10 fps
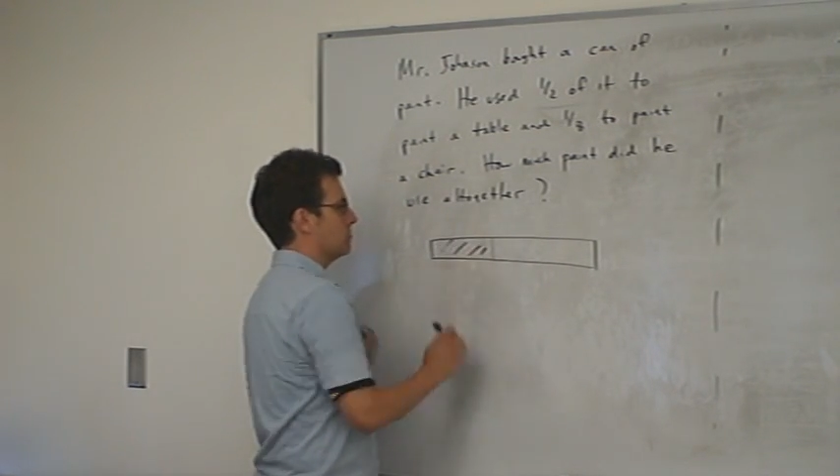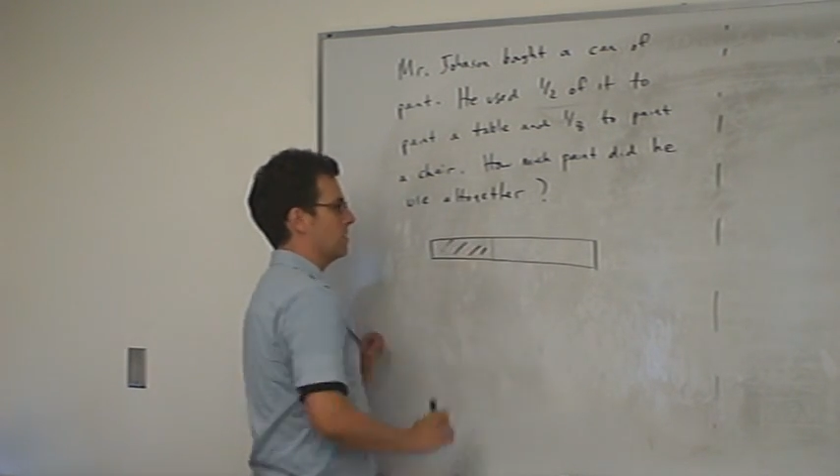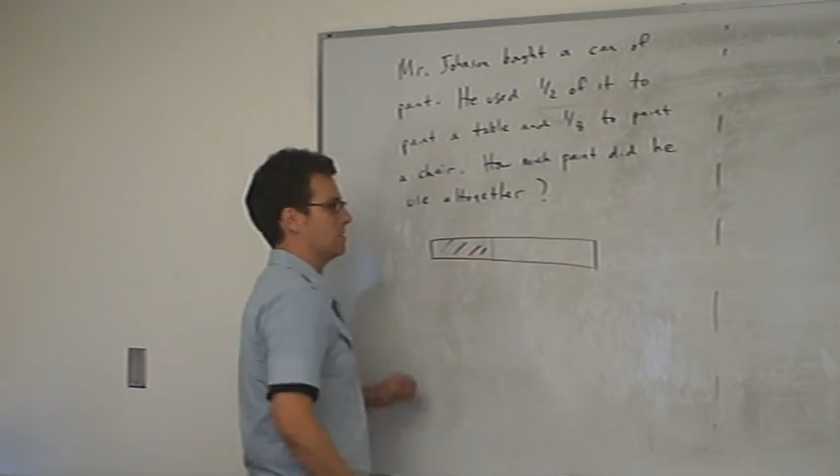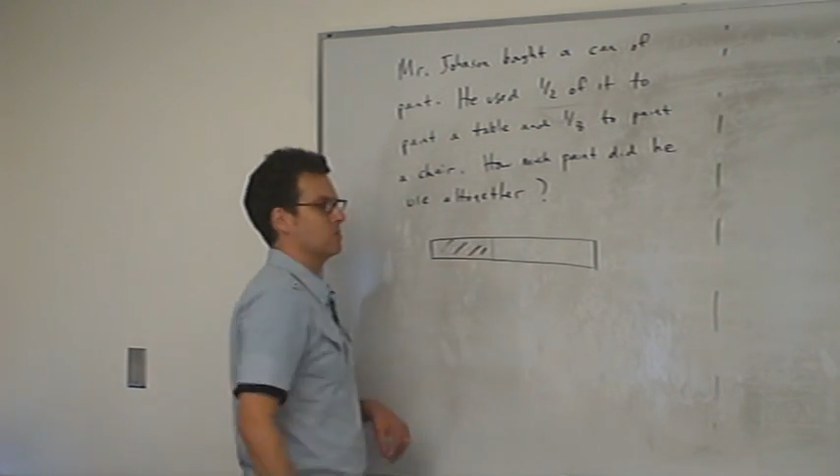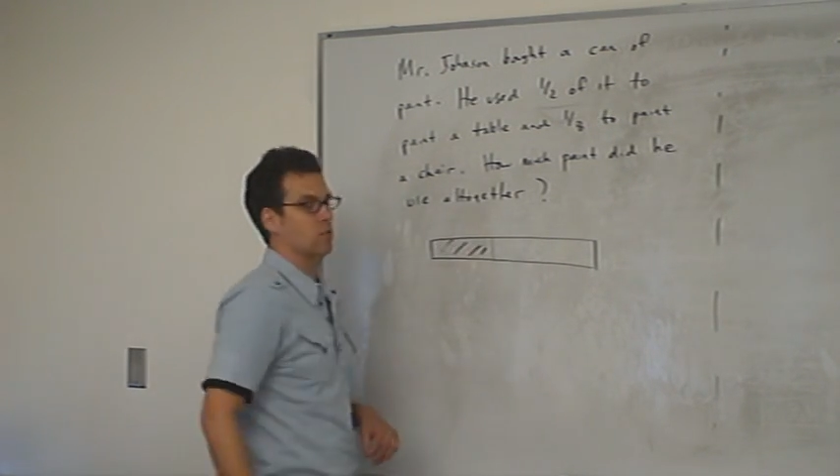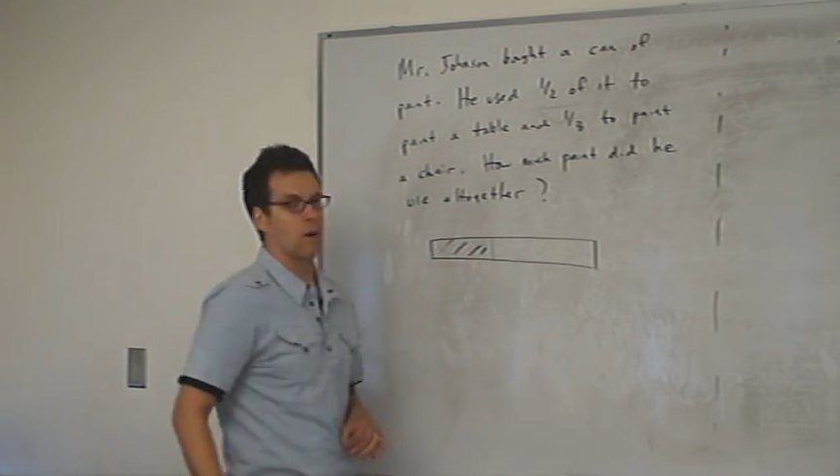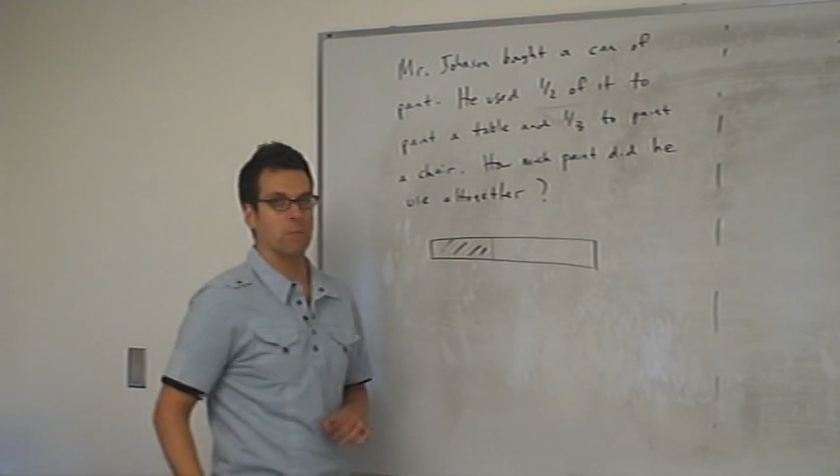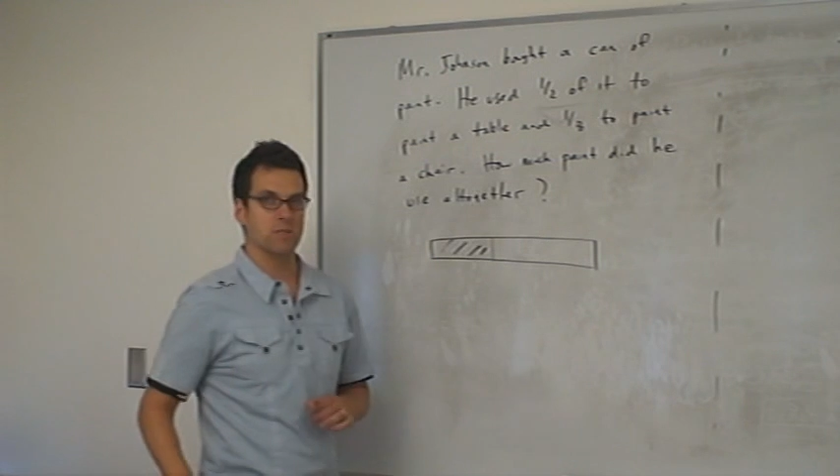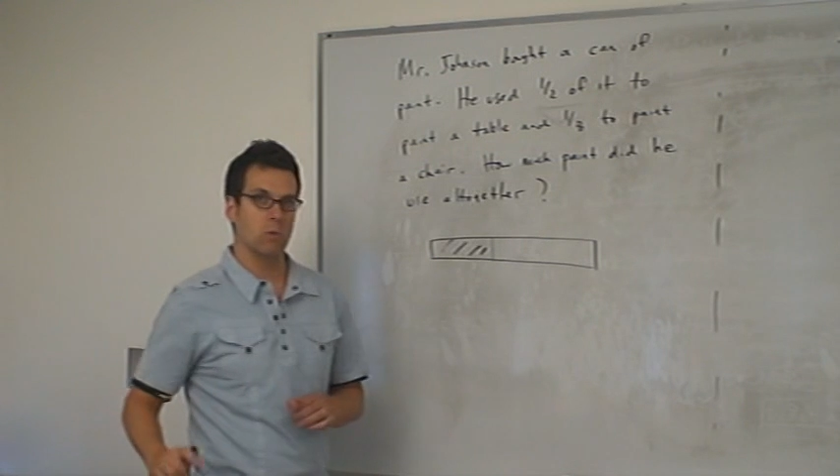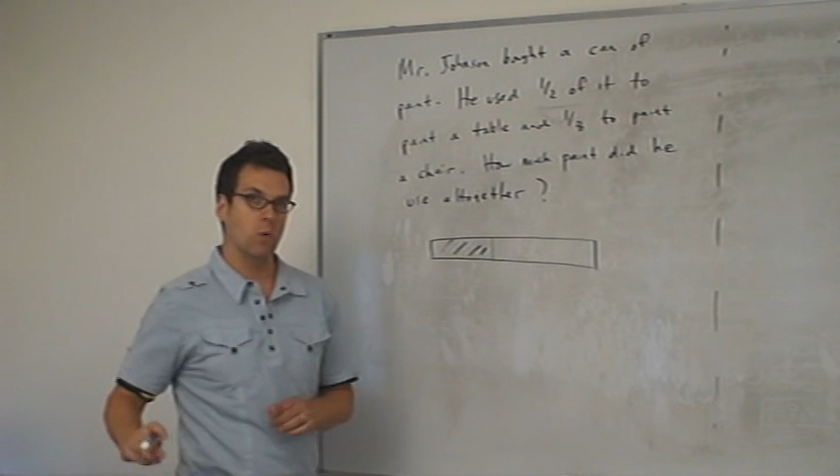pieces to
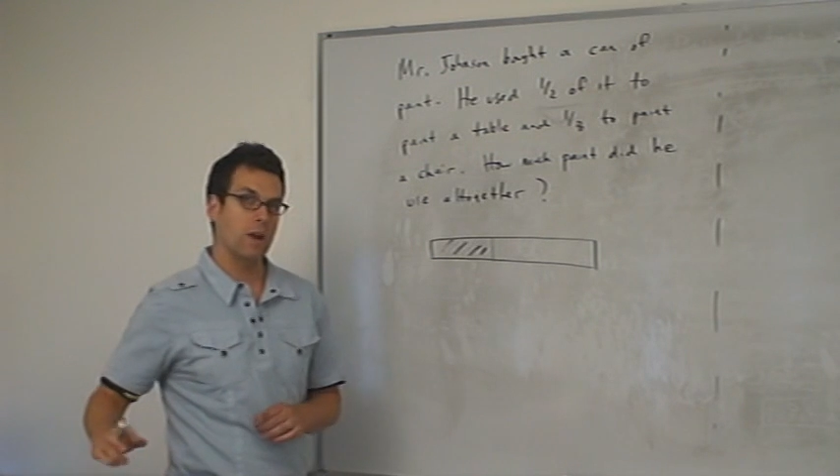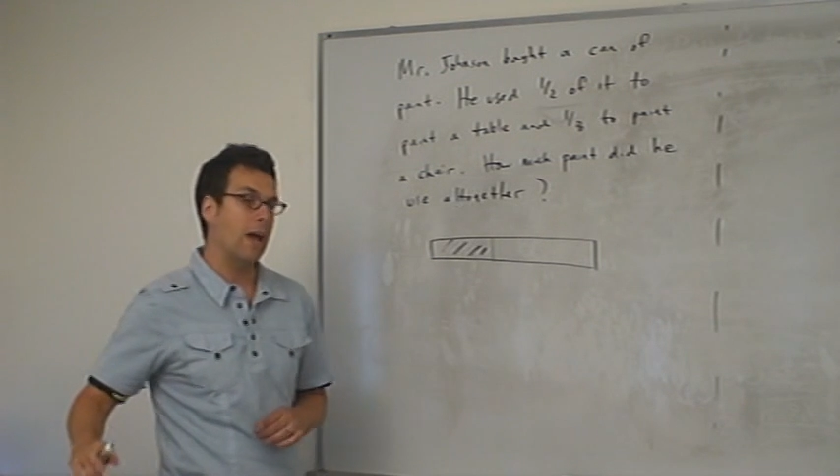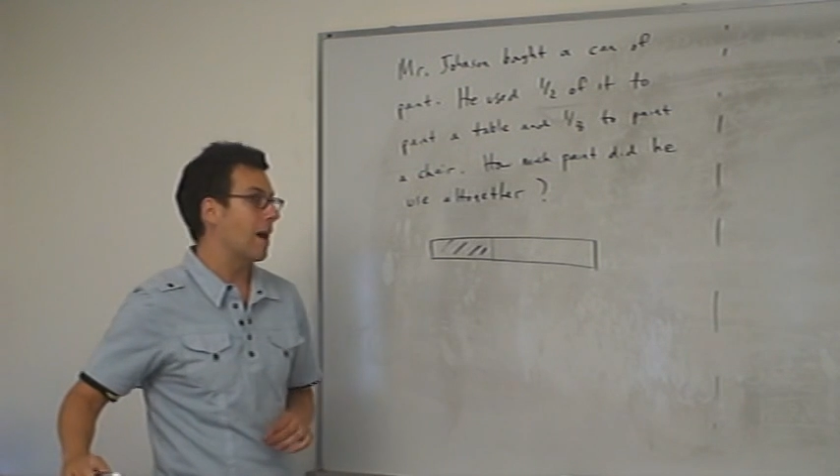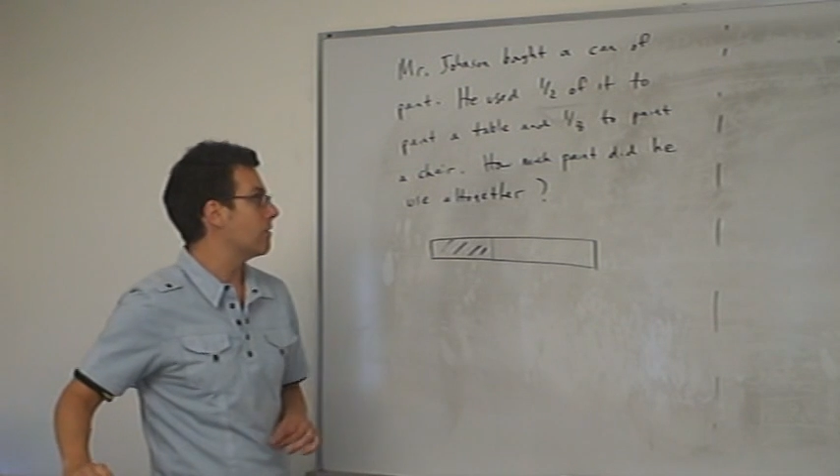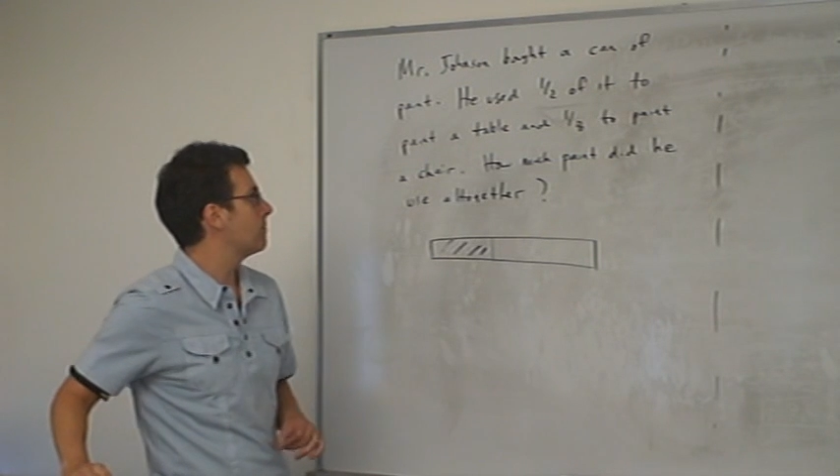represent 1/2.